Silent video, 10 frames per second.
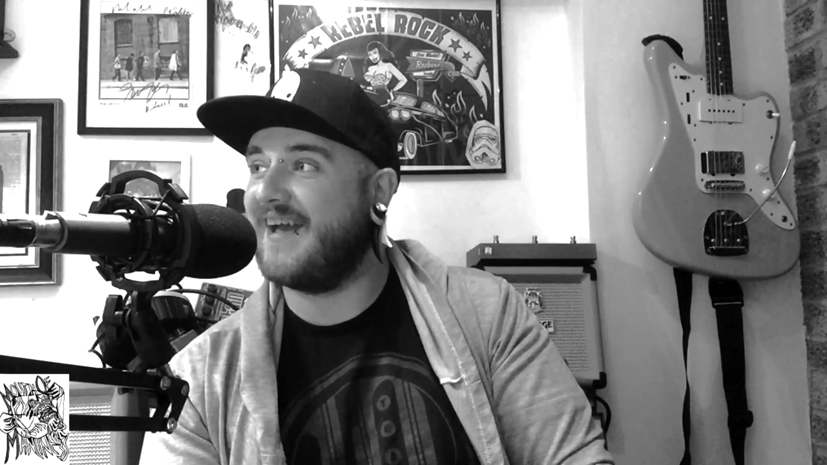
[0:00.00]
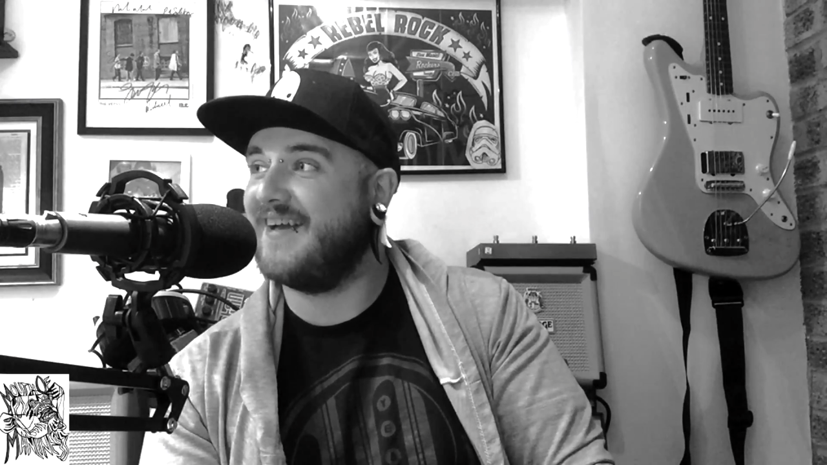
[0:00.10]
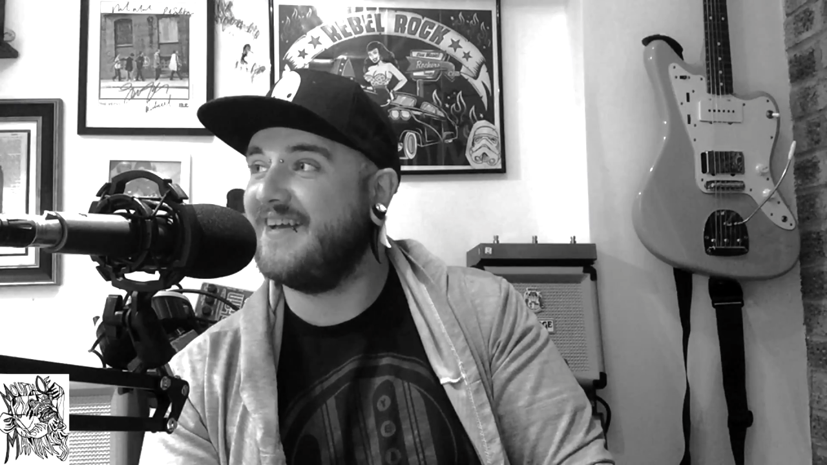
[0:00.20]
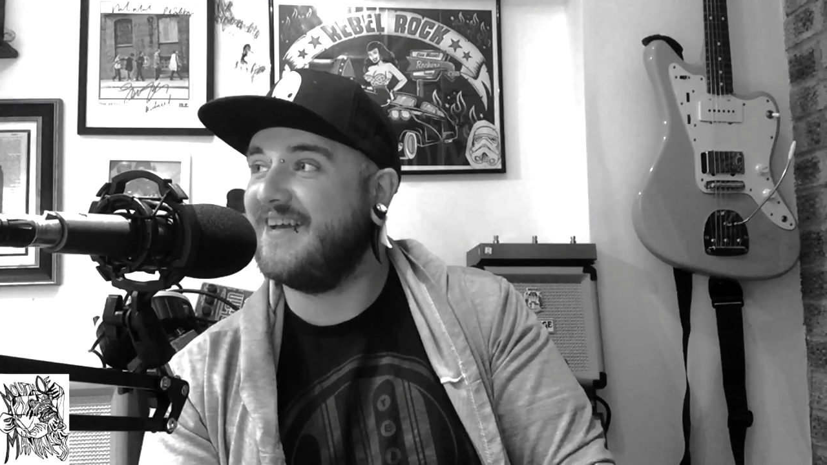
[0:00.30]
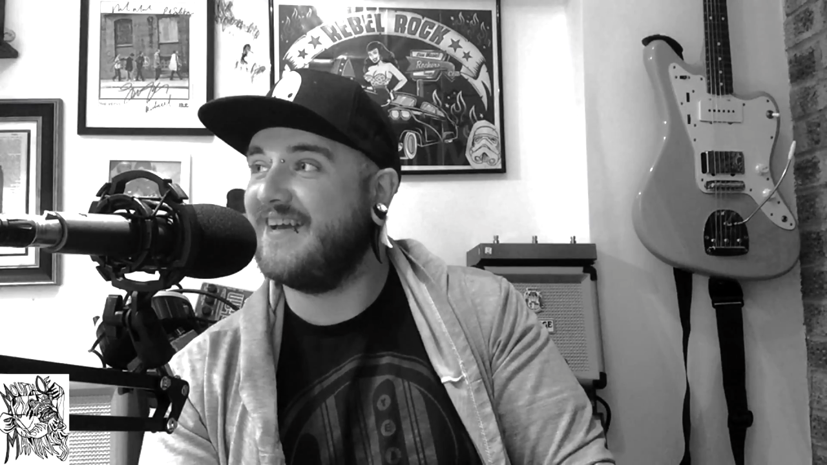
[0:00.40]

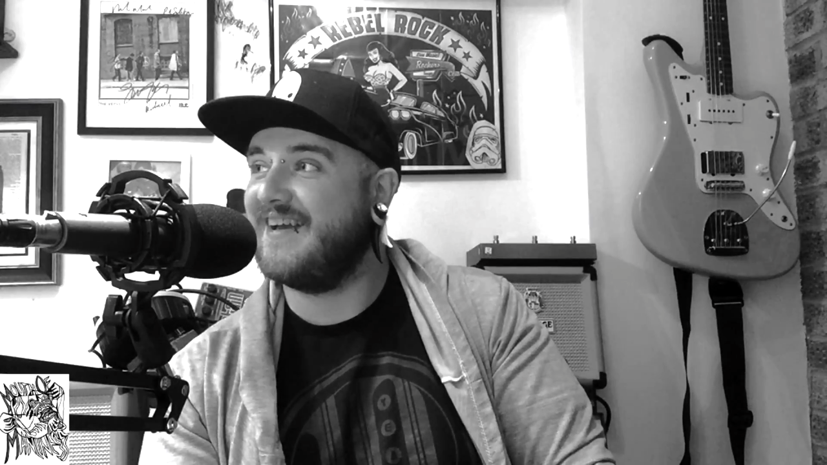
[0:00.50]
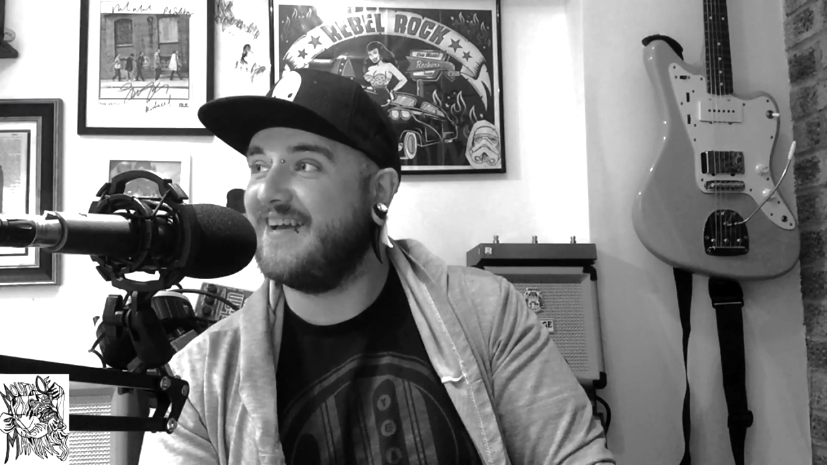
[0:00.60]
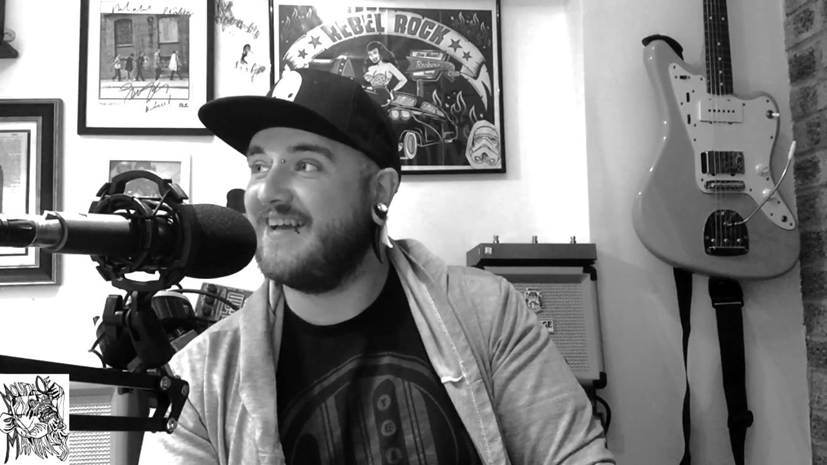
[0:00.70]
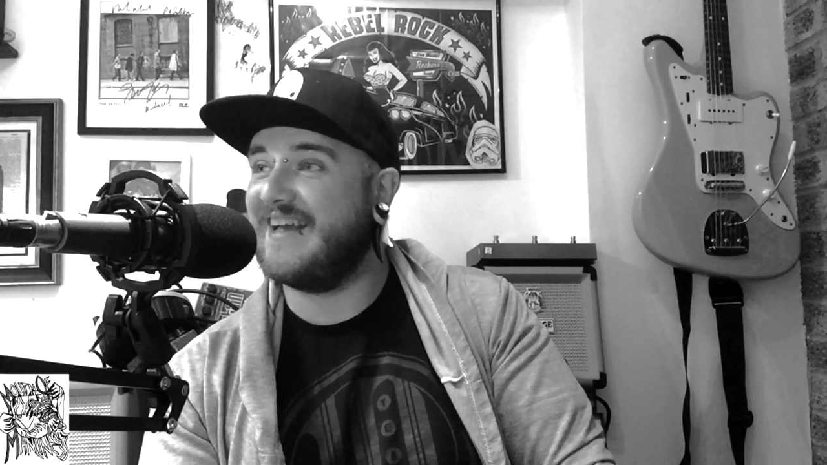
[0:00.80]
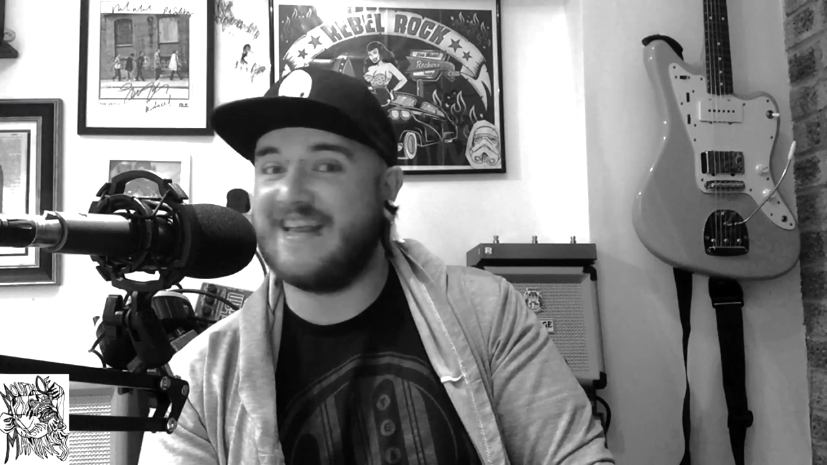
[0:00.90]
That's so
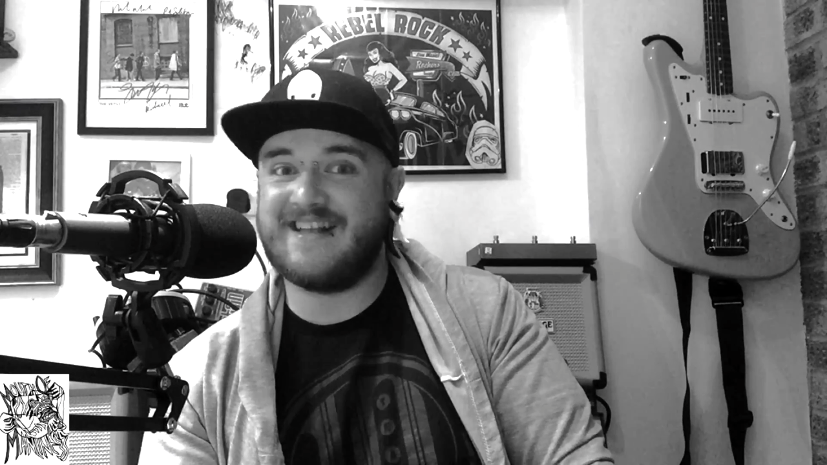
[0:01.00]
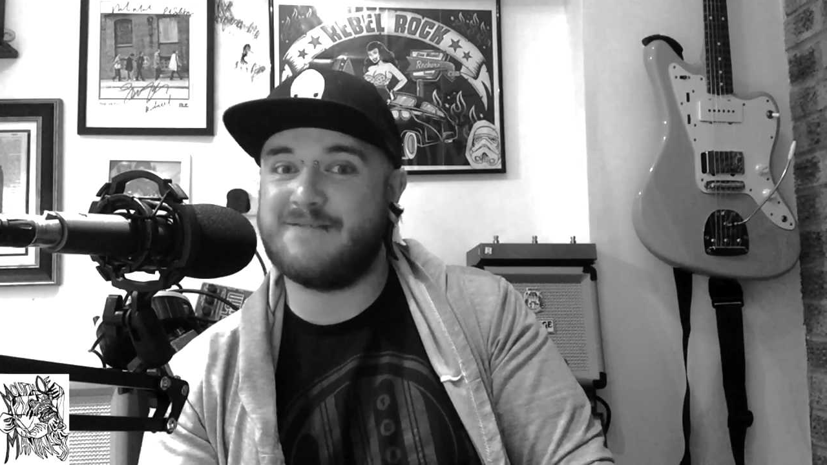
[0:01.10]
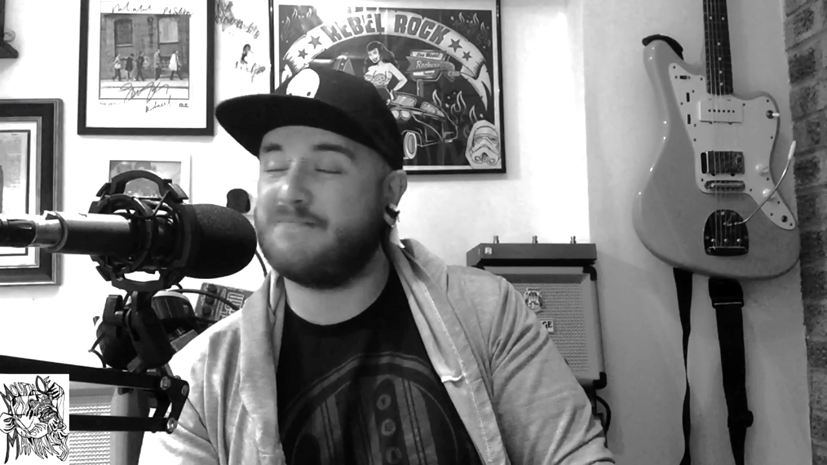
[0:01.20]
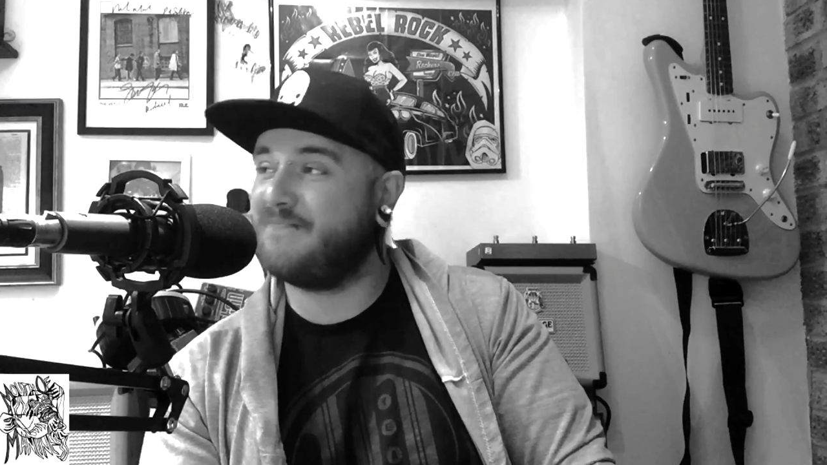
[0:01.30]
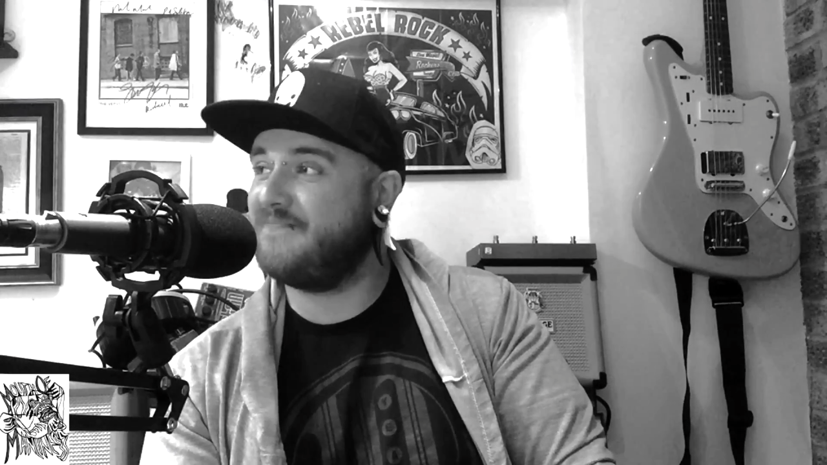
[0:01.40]
good. It's like Robin